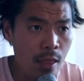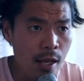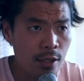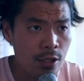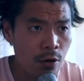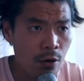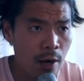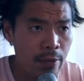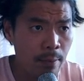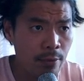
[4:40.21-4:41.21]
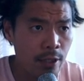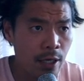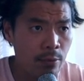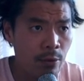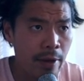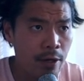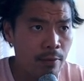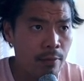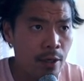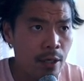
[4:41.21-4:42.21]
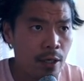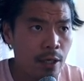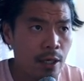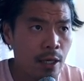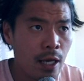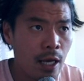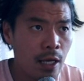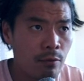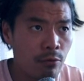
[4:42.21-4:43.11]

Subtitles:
And so I'm not building any momentum, and